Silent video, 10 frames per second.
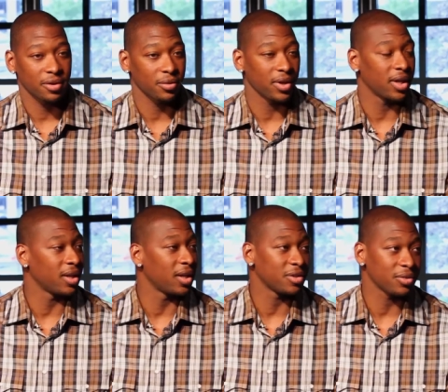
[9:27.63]
career
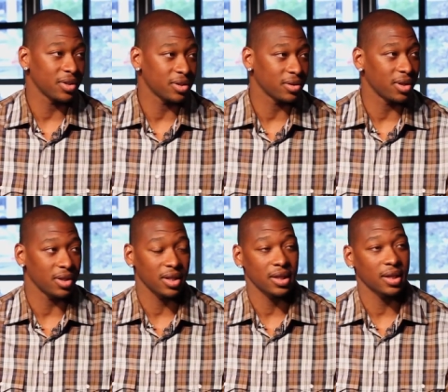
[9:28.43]
injuries or
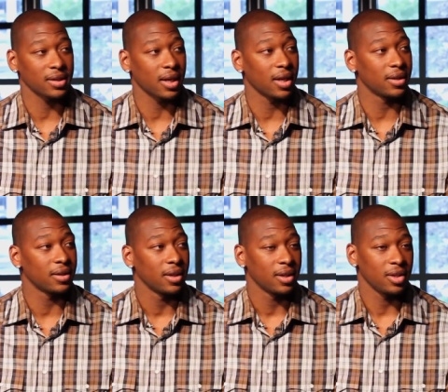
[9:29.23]
anything like that.
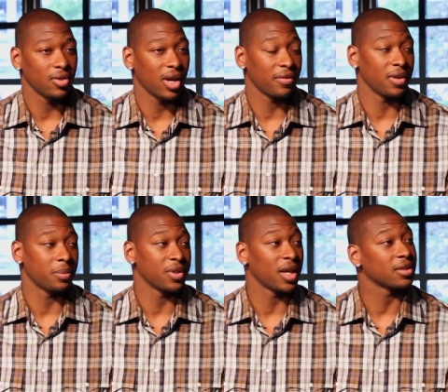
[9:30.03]
You don't have any
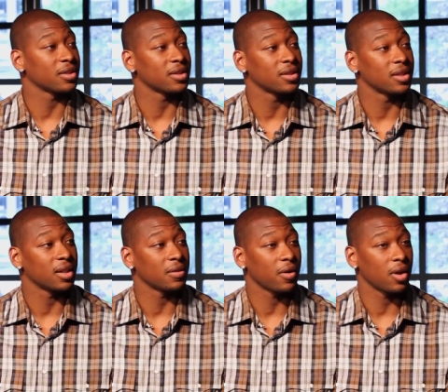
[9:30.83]
protection
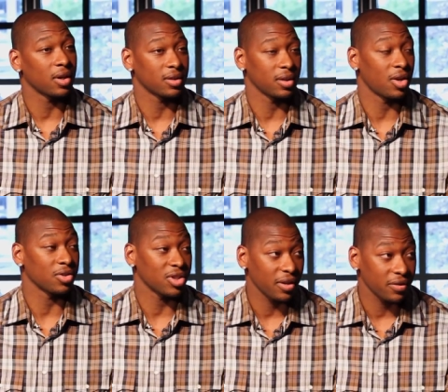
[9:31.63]
as far as
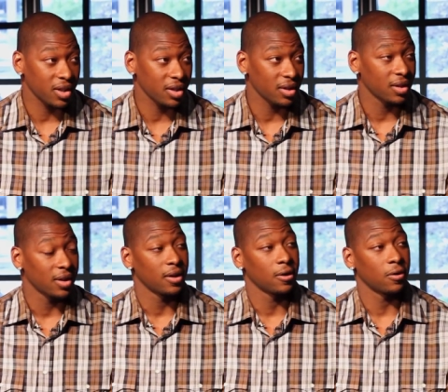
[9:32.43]
longevity
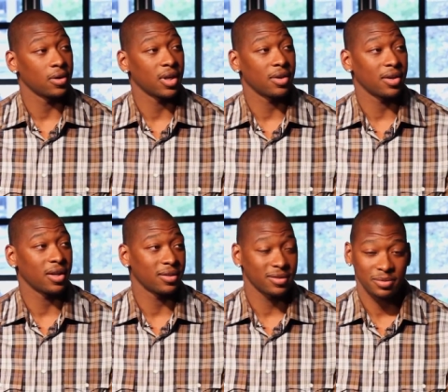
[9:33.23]
or none of
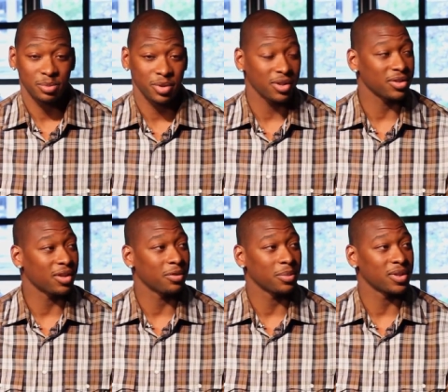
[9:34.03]
that, putting
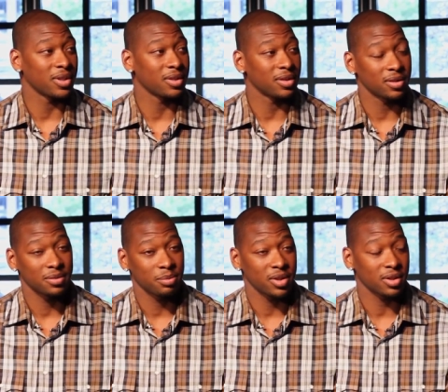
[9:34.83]
yourself in position to
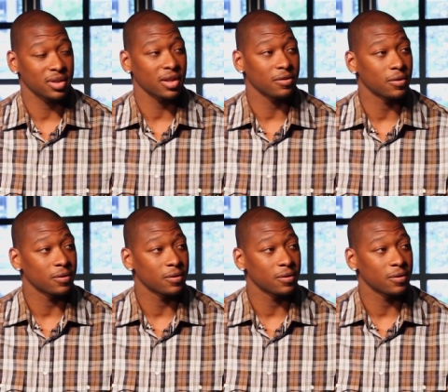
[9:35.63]
be successful.